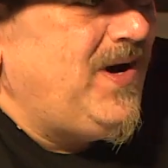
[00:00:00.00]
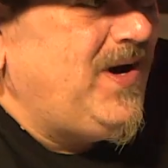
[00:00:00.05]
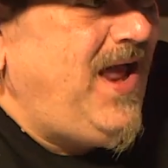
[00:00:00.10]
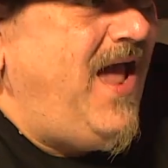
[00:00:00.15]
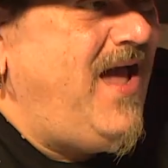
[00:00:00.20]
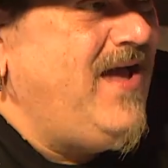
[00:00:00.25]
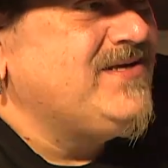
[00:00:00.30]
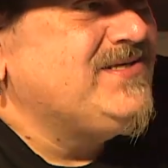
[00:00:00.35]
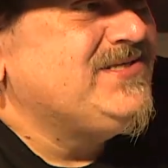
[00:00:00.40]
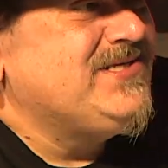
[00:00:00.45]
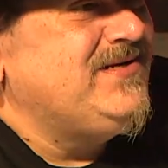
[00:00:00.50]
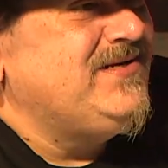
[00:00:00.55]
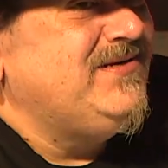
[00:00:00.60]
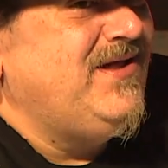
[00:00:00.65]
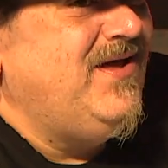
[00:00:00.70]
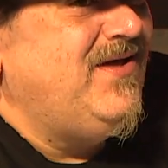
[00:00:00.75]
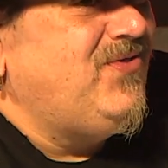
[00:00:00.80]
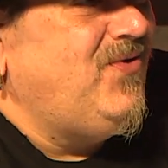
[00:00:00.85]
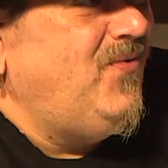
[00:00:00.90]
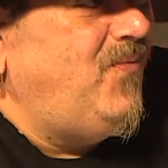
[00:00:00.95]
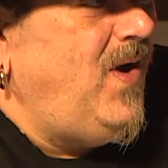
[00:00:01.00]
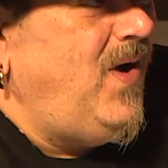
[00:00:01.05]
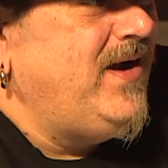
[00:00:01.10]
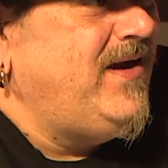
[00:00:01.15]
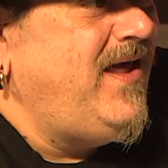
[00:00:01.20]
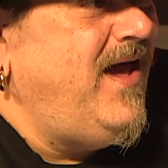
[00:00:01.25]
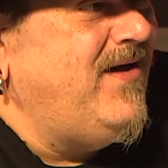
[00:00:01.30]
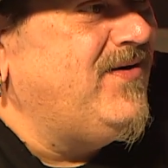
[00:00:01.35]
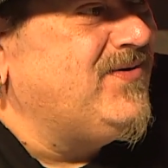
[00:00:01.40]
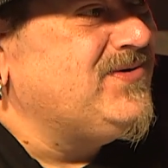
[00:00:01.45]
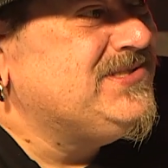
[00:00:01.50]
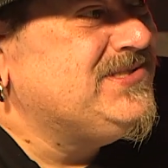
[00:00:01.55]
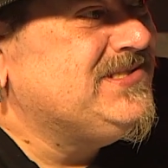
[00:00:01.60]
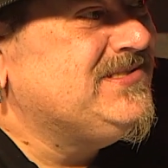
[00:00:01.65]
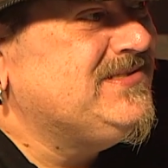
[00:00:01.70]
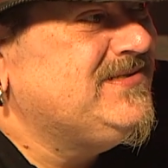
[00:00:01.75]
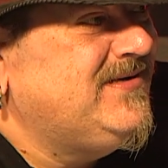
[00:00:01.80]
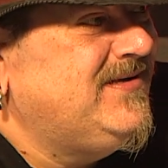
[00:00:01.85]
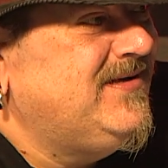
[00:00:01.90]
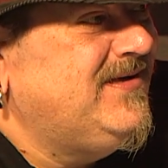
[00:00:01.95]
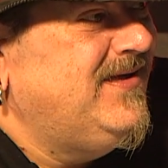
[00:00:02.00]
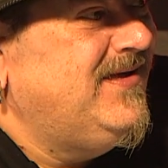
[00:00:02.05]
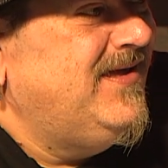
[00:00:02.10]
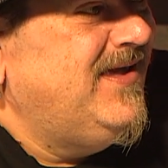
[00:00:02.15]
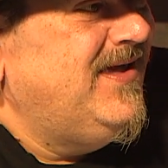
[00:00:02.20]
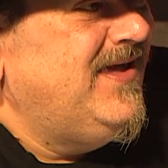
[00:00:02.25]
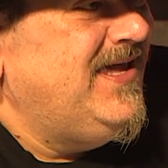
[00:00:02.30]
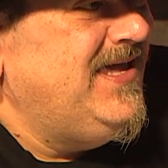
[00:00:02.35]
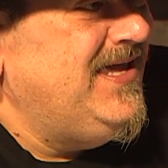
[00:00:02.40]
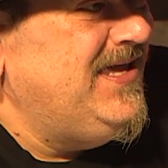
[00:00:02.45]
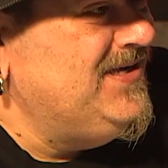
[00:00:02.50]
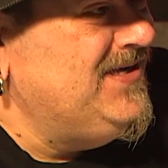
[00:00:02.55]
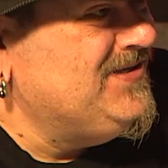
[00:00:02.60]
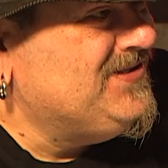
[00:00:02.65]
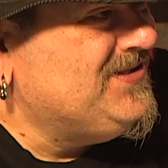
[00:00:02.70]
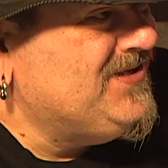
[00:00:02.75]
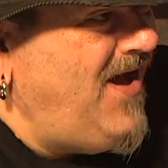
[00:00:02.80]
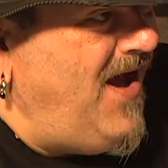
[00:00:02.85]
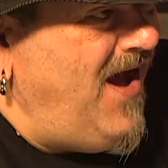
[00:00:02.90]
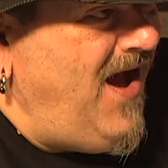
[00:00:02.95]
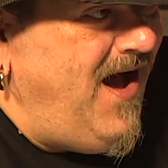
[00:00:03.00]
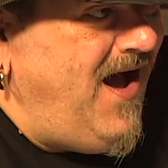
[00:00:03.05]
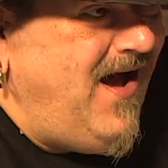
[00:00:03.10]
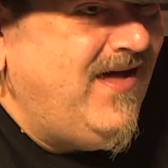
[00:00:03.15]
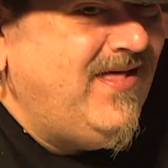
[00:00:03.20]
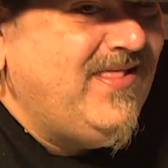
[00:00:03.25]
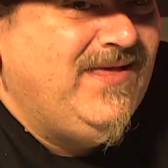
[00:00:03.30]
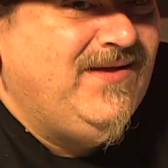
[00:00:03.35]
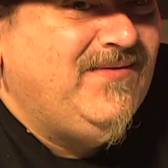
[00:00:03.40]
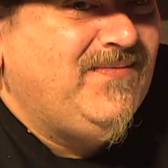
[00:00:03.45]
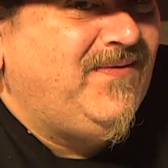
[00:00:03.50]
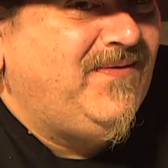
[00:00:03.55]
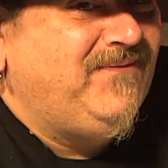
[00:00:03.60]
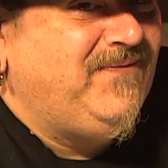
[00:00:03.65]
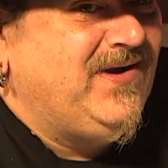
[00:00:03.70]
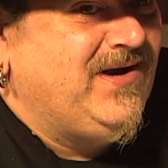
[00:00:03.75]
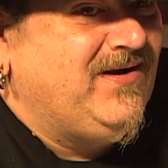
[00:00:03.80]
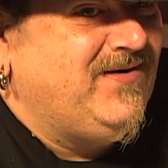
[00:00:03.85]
hangs in the White House. He is highly revered.